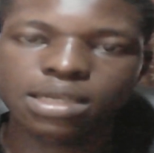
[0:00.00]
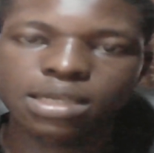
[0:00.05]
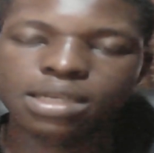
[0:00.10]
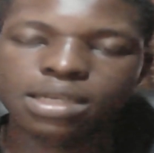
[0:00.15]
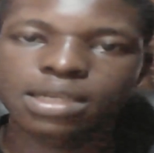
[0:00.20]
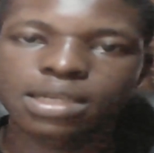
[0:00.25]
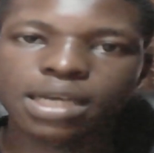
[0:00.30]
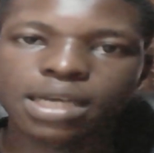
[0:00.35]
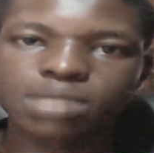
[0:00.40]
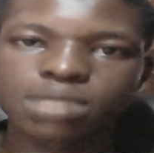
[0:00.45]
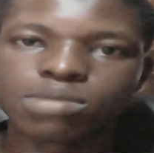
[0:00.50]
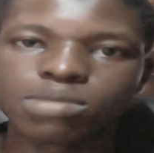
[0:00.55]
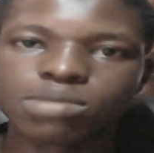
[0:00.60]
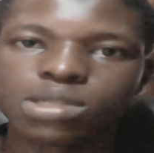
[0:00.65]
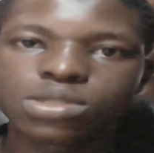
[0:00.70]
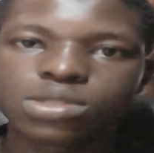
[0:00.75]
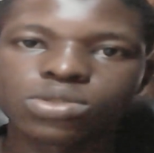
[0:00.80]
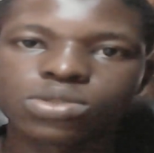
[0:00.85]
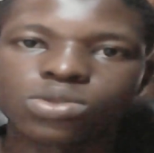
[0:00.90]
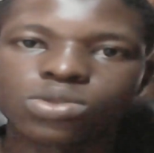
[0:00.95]
That means
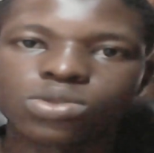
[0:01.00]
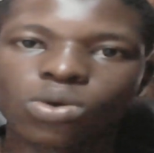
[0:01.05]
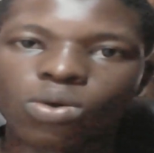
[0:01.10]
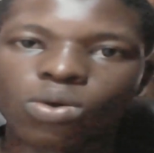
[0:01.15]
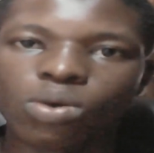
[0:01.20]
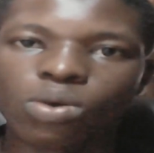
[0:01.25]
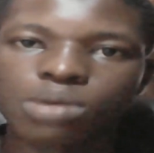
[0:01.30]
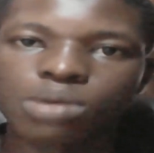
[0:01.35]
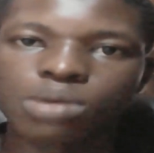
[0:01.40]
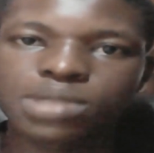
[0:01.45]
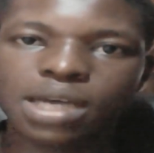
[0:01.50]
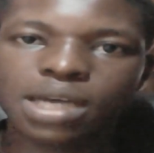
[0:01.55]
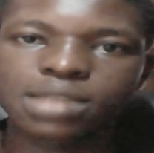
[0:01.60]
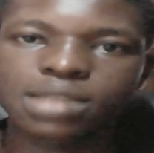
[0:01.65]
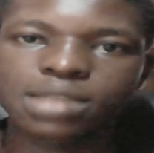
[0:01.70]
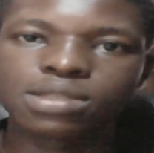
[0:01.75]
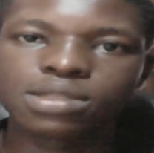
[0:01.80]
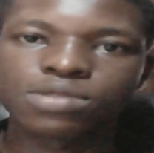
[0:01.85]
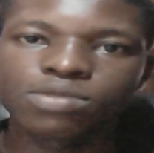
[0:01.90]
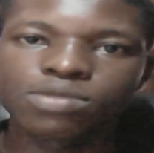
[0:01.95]
your website
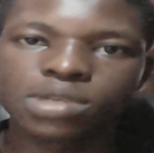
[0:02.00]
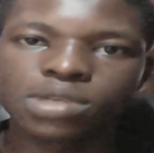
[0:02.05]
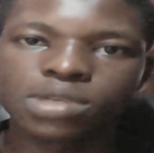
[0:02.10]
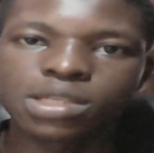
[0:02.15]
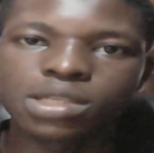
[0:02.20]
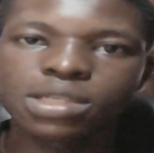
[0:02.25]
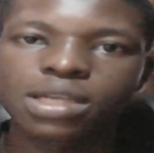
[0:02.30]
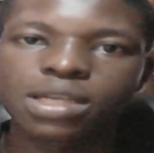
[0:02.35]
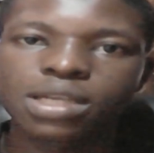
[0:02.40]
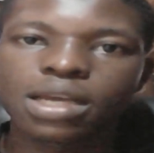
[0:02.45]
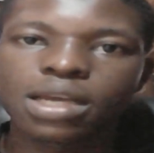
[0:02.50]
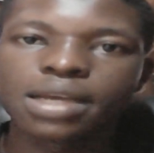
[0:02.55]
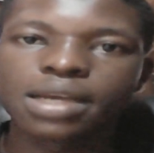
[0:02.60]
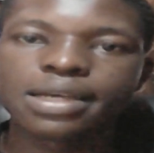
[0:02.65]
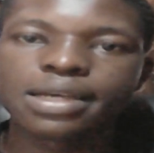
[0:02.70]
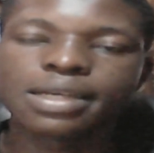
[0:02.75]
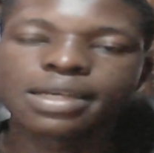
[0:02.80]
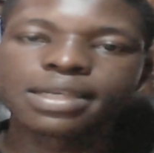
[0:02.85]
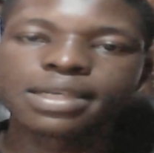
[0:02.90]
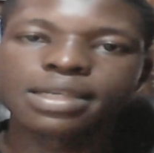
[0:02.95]
is free,
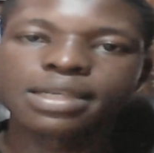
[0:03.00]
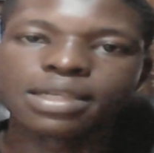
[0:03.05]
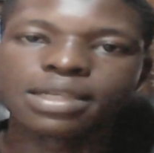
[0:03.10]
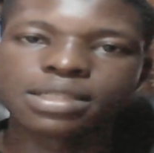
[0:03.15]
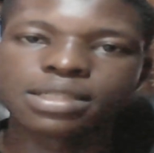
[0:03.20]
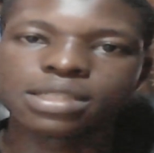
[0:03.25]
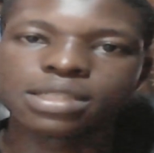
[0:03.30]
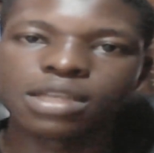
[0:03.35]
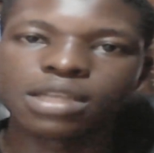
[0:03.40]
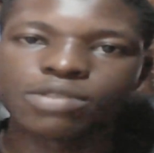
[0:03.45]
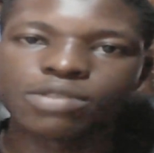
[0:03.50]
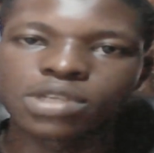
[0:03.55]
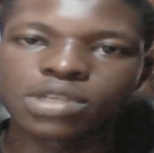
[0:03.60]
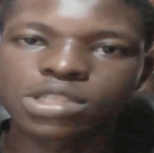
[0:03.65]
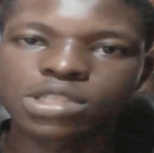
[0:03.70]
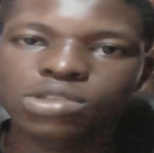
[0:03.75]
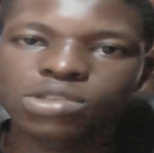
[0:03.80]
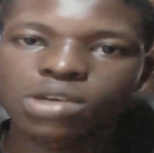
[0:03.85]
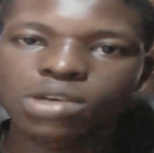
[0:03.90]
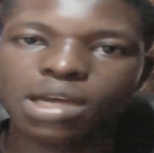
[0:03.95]
is
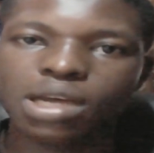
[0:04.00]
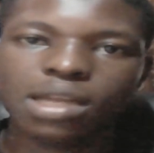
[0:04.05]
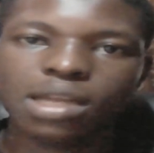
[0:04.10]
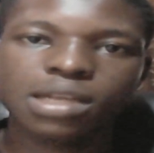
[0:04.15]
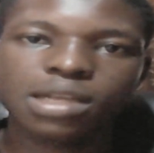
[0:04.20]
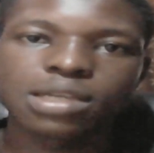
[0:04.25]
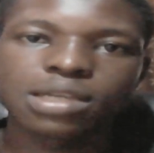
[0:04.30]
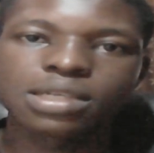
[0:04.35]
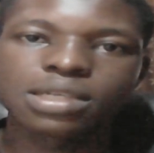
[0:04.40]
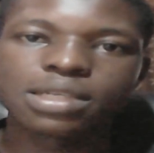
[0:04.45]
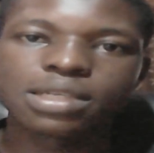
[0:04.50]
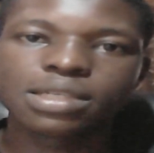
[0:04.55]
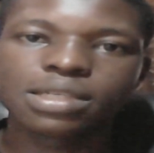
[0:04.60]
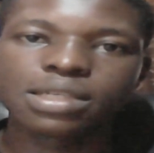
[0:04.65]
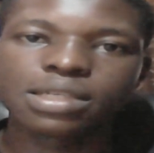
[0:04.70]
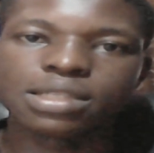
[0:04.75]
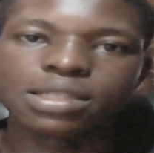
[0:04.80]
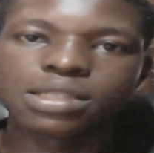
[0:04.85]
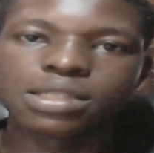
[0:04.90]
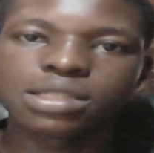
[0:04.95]
navigational,
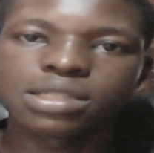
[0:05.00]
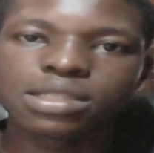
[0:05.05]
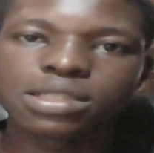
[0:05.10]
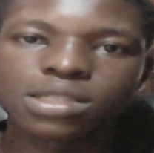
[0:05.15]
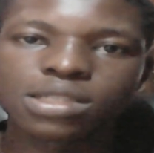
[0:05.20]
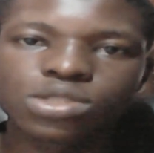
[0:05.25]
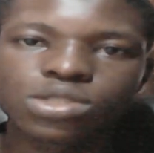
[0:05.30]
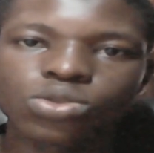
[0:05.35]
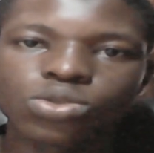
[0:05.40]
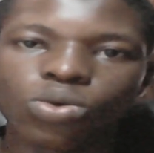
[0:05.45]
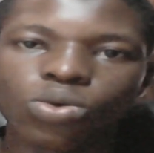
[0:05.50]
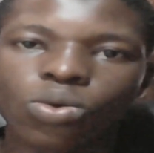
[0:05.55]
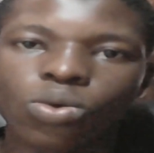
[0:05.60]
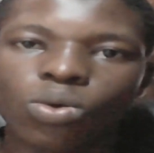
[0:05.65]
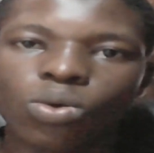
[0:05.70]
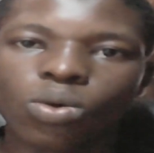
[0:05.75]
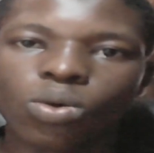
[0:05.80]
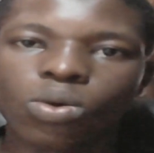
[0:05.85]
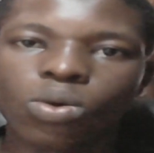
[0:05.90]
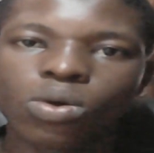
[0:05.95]
it is easy to
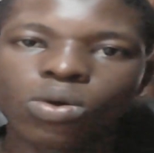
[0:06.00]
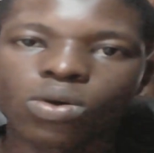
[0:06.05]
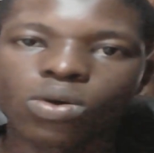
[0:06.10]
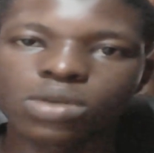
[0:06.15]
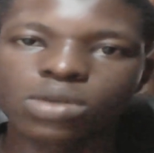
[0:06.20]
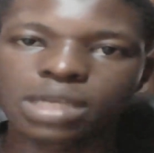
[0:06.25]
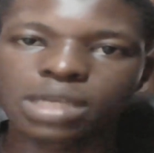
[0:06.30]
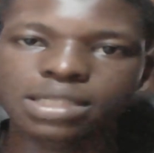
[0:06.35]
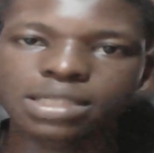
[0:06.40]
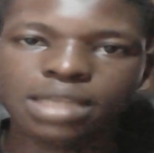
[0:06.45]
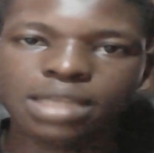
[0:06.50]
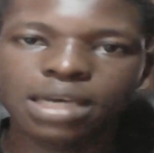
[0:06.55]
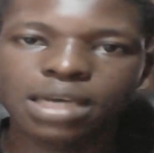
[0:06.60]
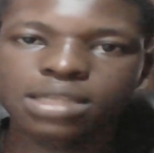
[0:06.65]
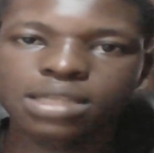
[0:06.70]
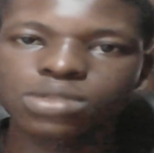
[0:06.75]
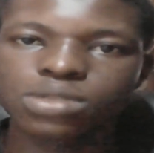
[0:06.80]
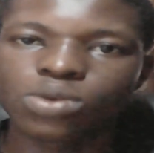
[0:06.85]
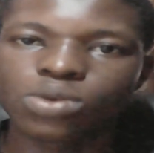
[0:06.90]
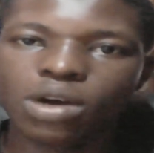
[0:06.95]
understand,
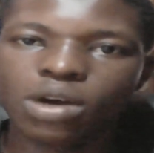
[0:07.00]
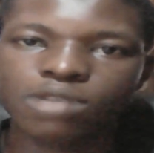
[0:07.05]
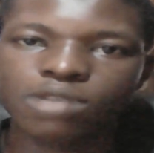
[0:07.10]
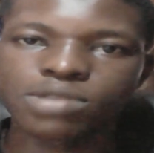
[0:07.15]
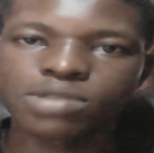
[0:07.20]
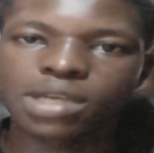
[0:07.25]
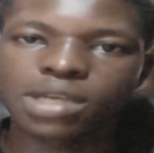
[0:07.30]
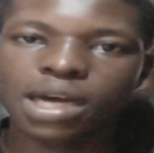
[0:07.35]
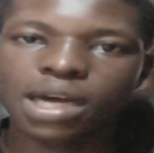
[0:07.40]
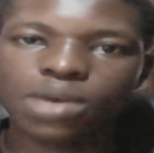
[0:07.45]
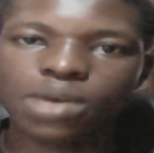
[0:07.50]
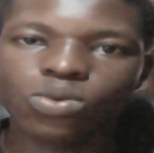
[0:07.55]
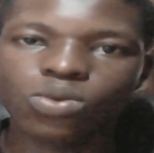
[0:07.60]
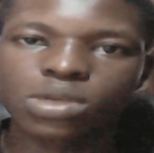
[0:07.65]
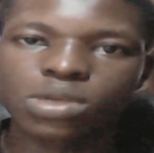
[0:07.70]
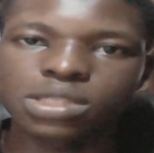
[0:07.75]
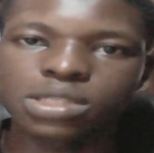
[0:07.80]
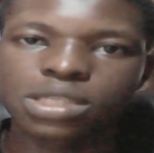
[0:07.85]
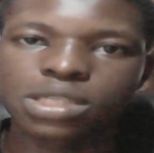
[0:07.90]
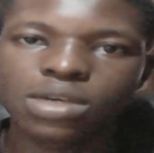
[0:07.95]
you have a high
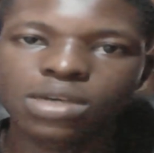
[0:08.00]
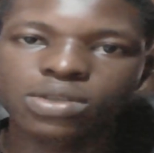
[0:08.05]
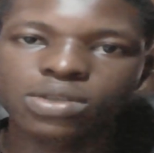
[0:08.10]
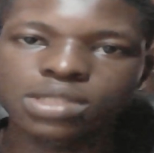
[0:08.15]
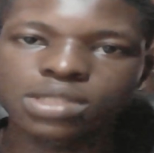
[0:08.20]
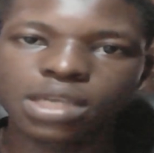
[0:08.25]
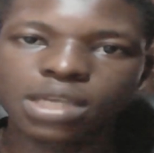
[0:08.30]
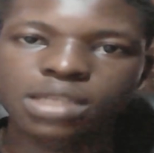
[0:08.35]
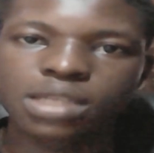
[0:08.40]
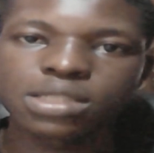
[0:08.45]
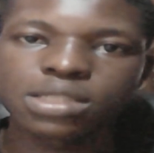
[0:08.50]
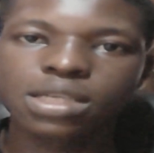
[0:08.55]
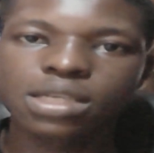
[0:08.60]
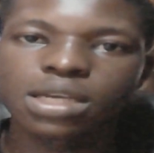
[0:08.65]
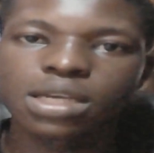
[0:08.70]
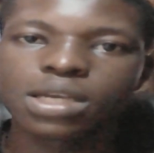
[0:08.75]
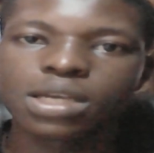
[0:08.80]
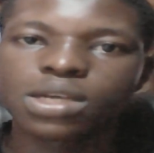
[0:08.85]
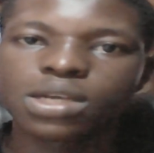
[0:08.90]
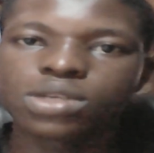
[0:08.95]
quality content,
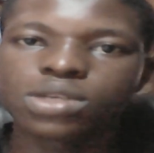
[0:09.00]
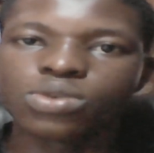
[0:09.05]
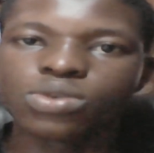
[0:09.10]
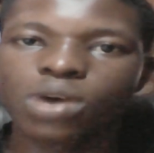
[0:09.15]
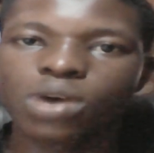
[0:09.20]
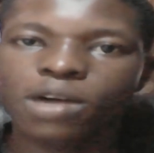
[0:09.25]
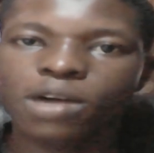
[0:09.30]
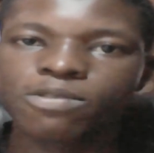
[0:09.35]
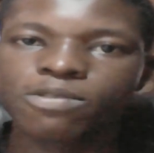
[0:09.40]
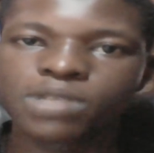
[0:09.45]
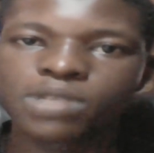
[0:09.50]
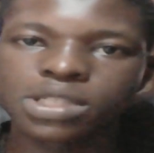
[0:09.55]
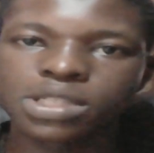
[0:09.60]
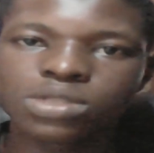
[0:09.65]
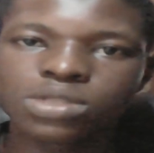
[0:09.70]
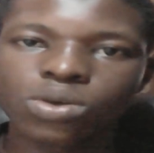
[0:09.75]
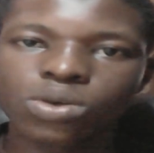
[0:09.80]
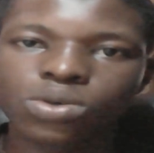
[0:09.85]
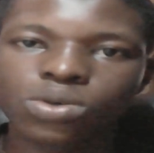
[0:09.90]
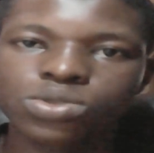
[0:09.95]
you have
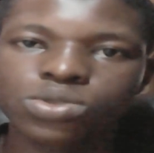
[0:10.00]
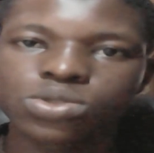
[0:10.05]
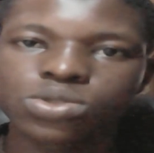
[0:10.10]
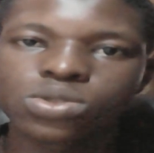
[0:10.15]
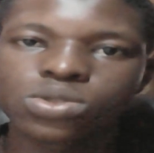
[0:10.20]
visitors,